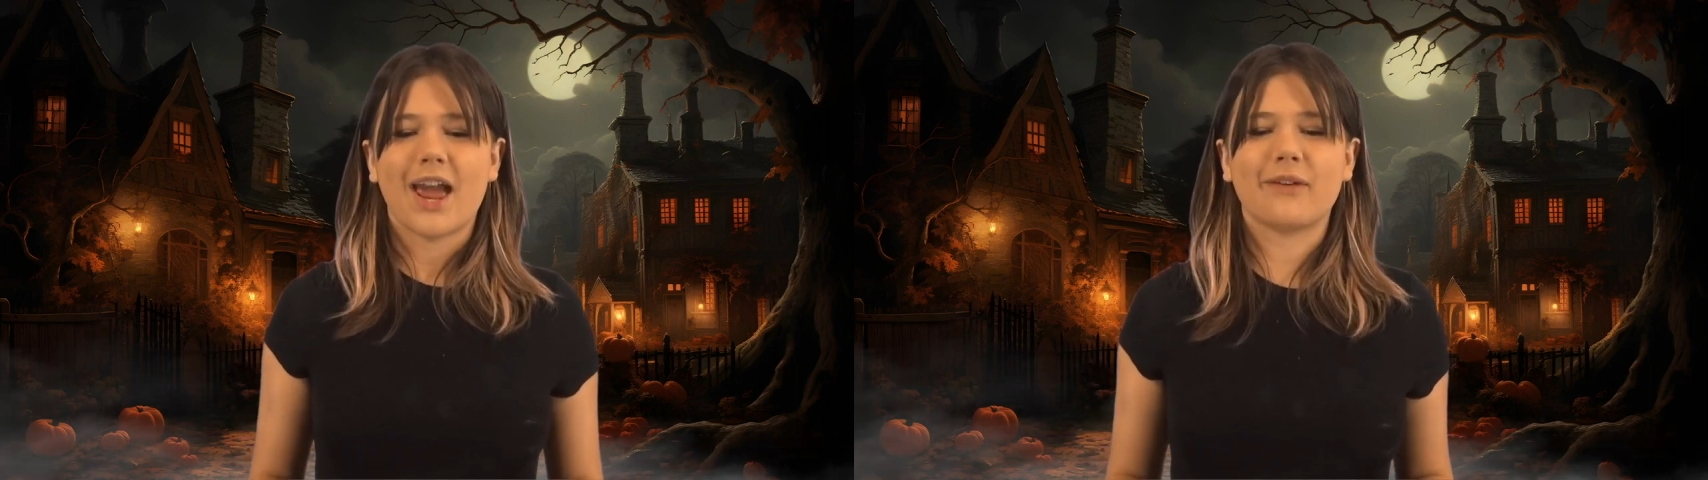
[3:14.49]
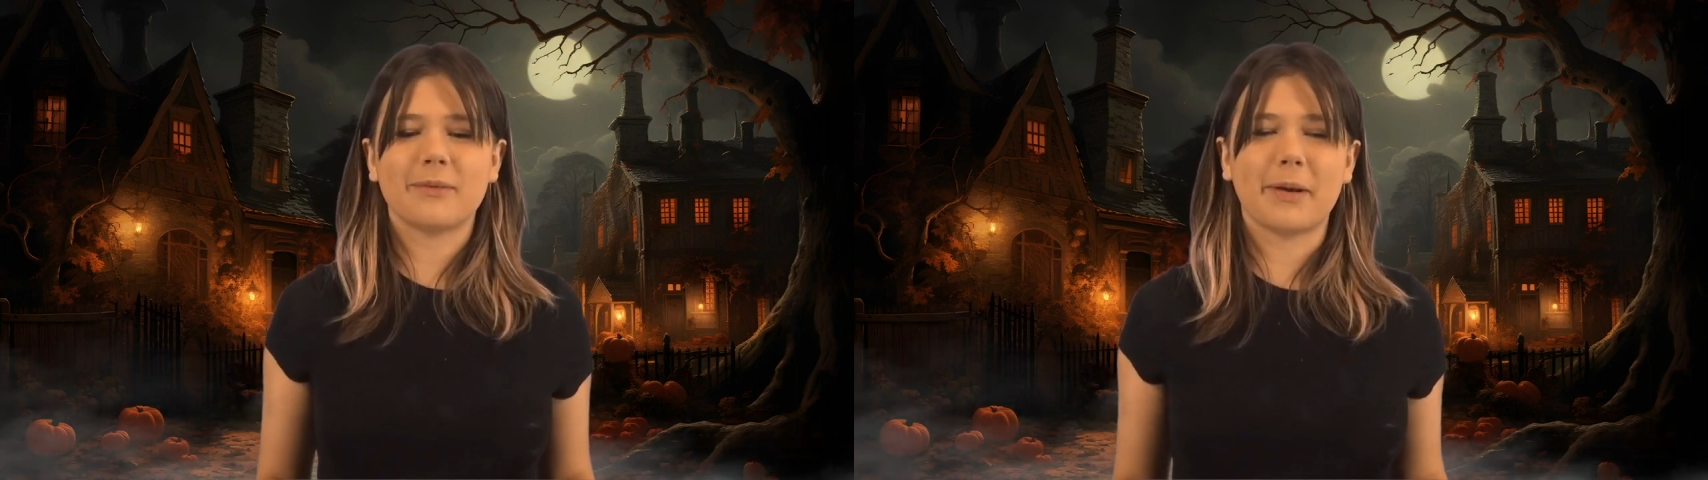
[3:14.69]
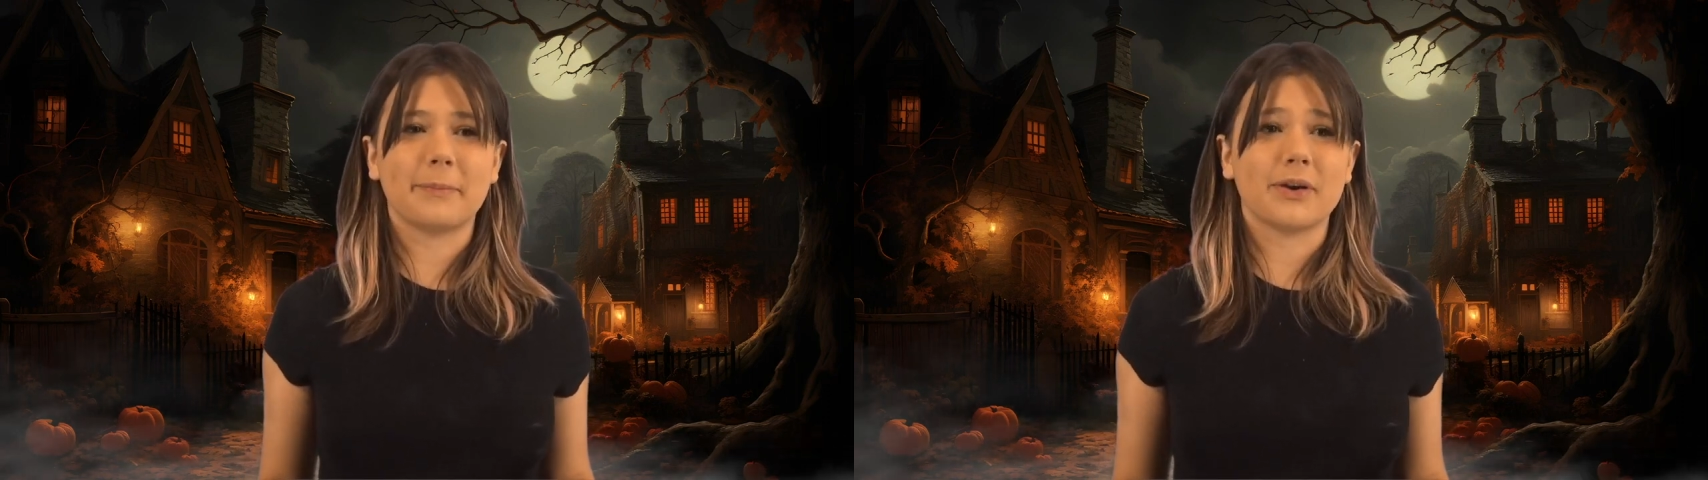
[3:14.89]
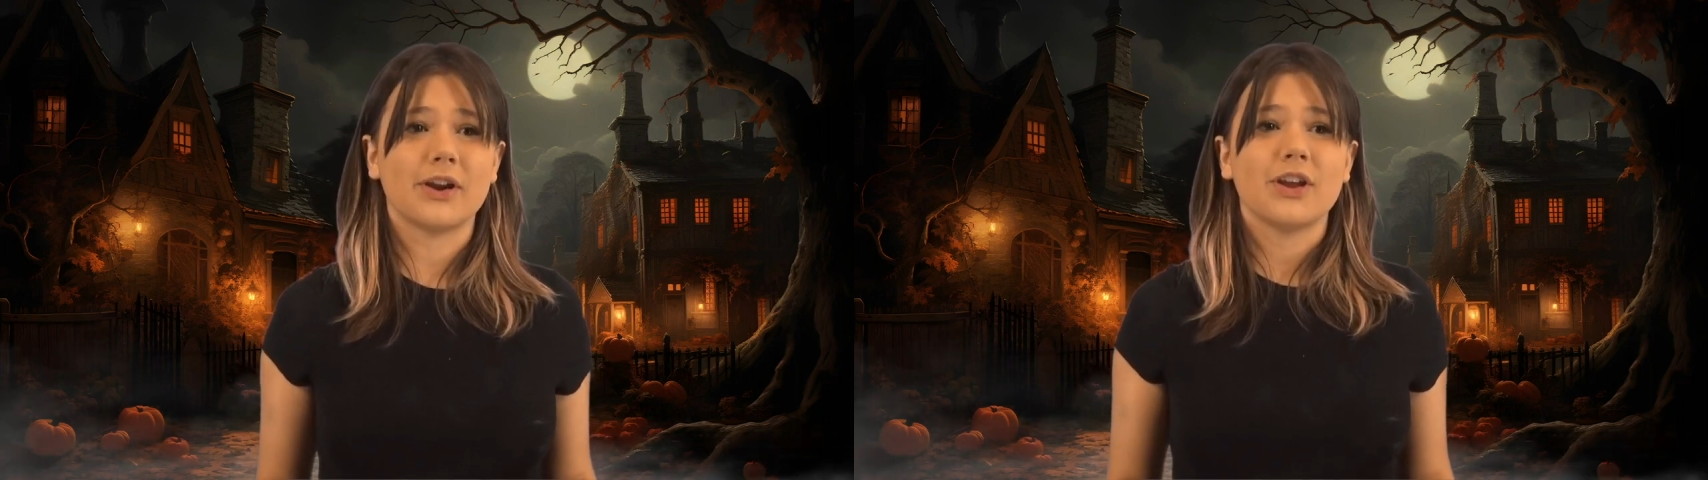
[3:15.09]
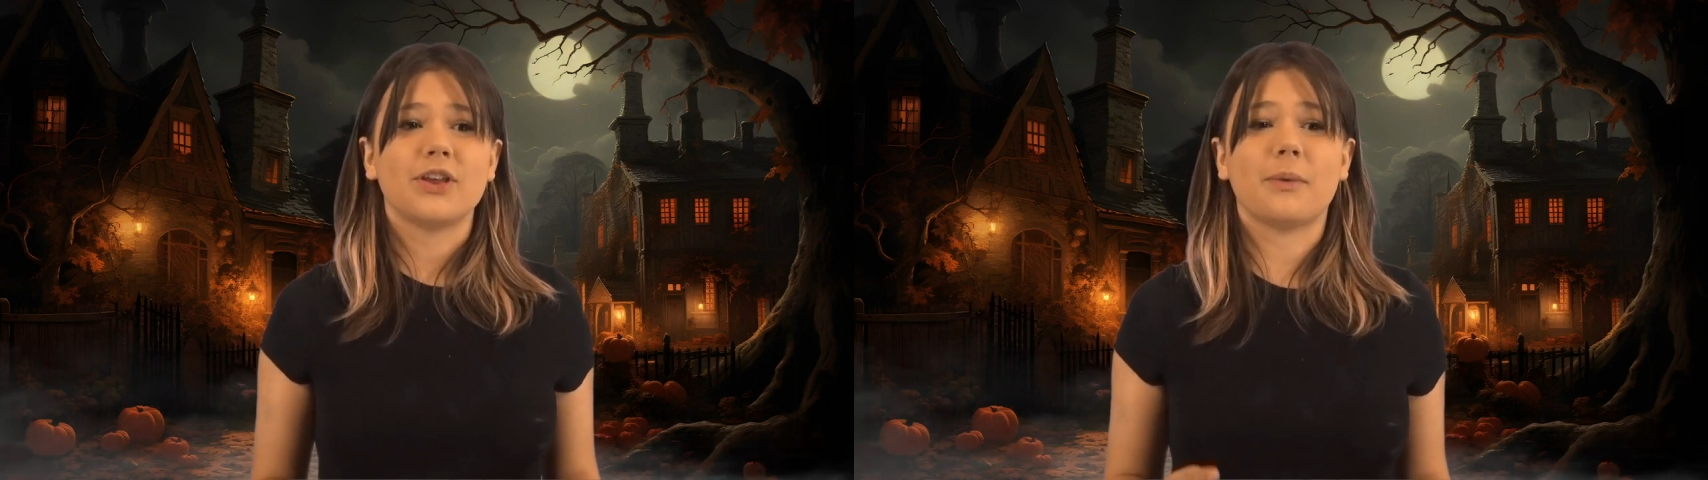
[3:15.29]
And
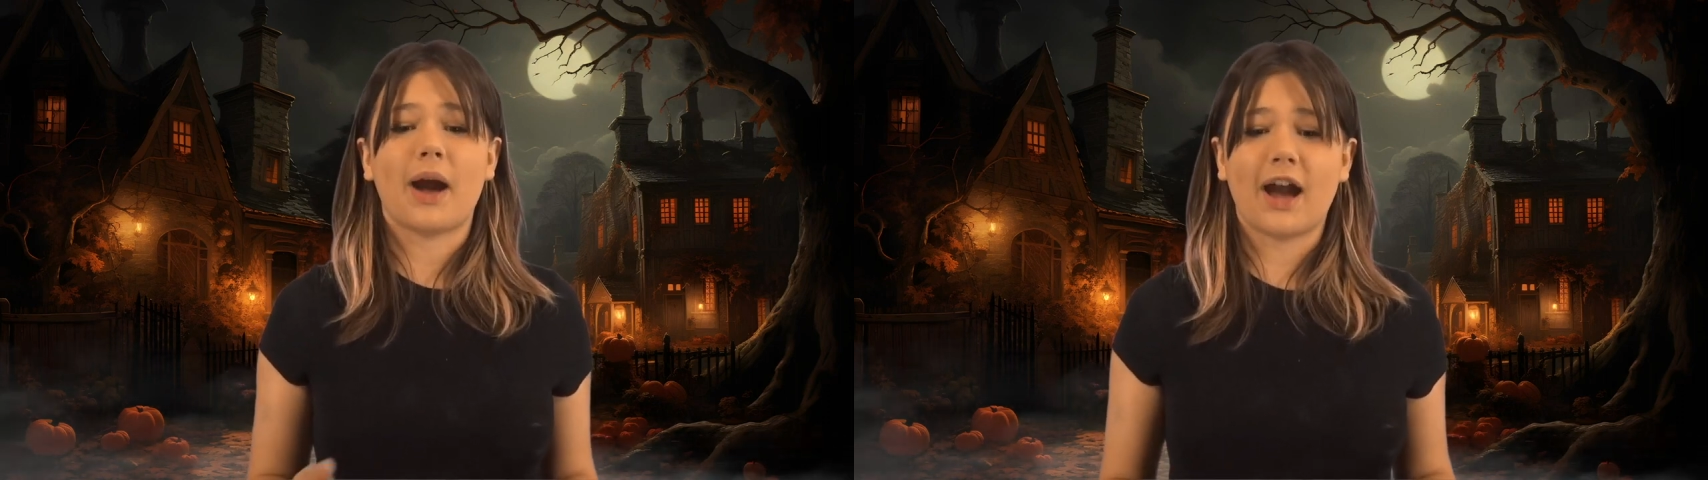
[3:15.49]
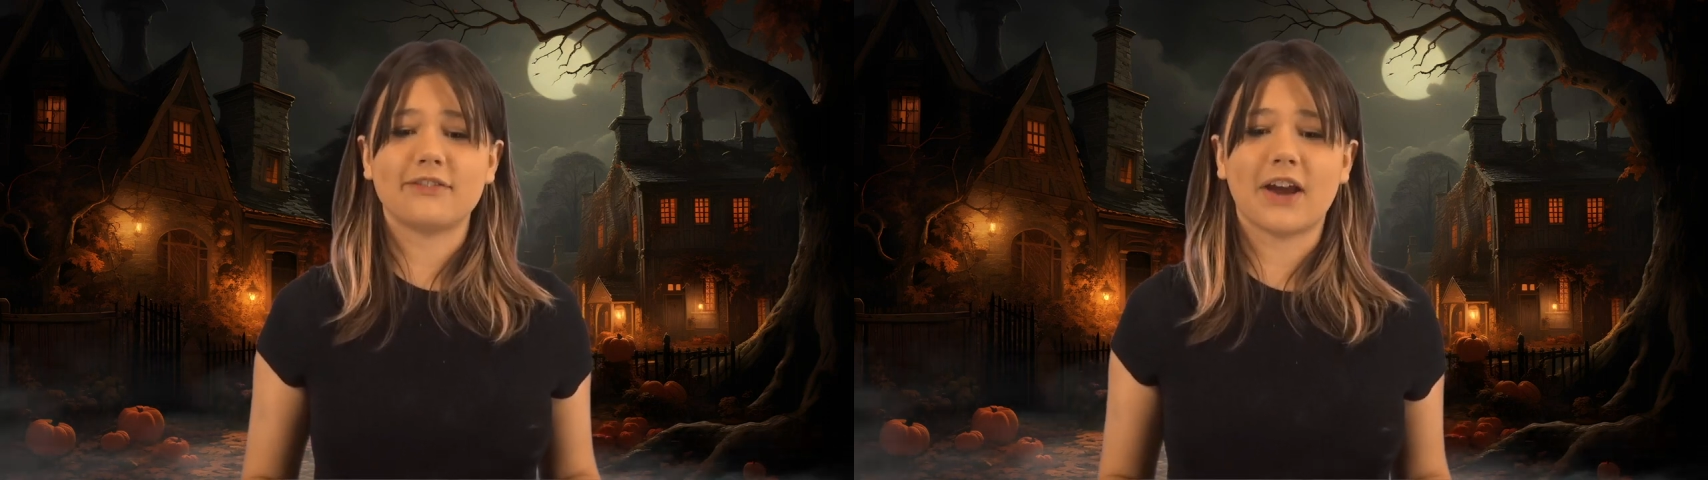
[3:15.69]
remember, you have